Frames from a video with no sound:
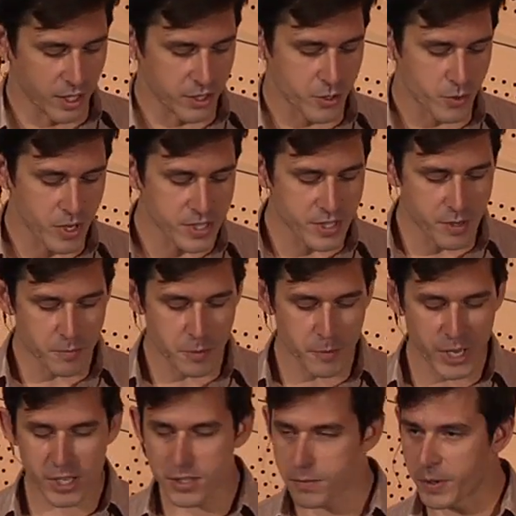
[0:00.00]
Trust them to
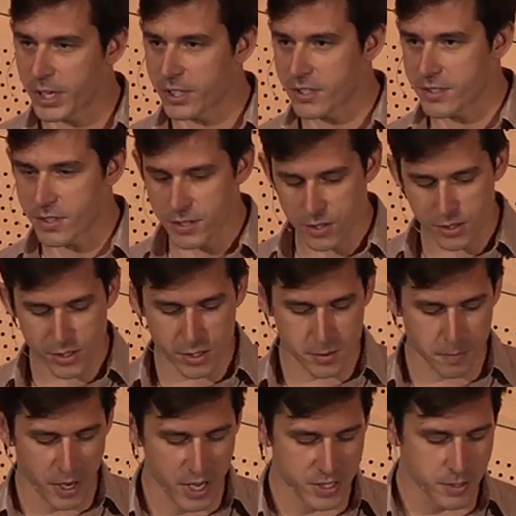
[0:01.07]
make as many decisions as
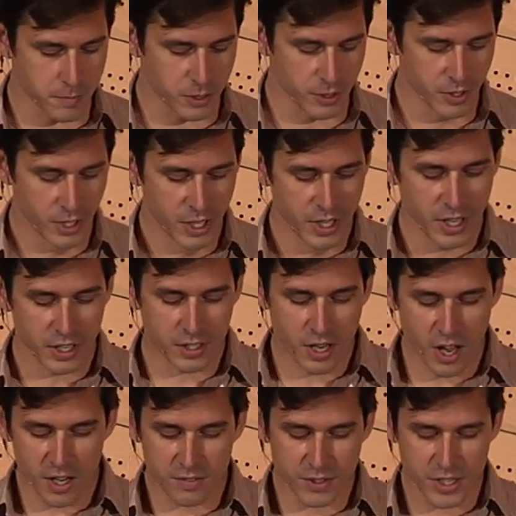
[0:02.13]
possible, and
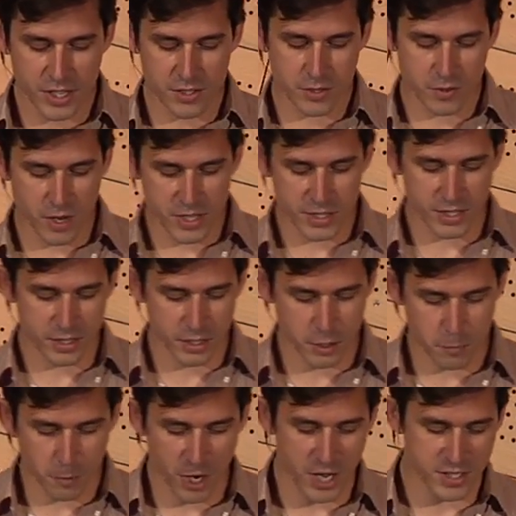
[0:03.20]
codify that trust into
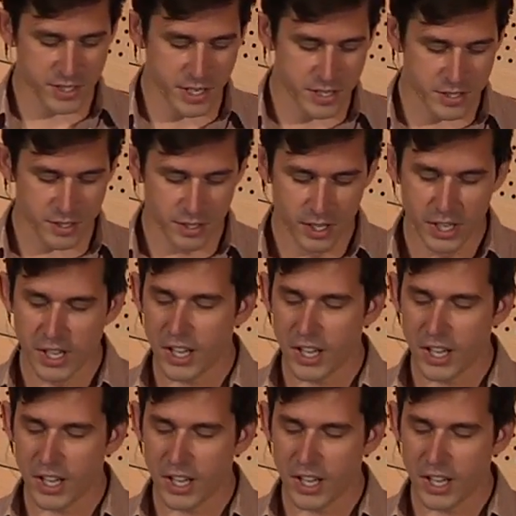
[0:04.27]
your process.